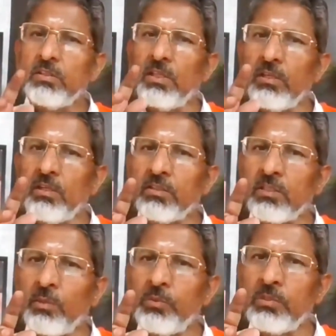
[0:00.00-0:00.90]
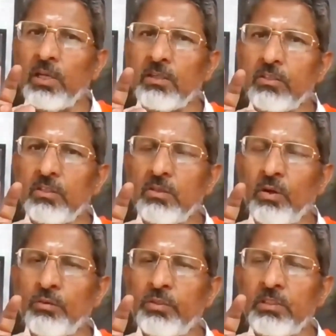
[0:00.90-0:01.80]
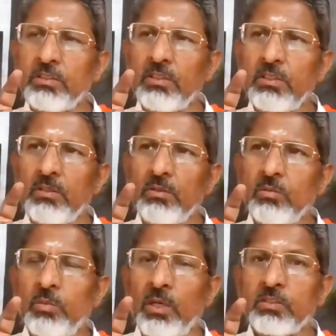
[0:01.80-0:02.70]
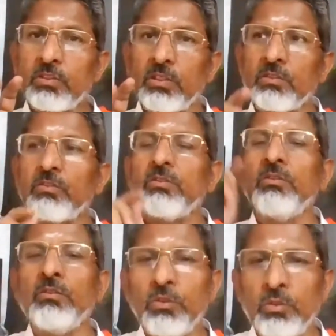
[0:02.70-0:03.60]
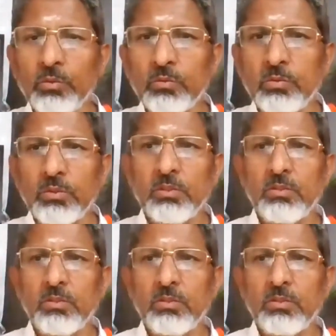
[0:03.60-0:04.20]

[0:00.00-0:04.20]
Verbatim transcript: Then a subset of it makes us do,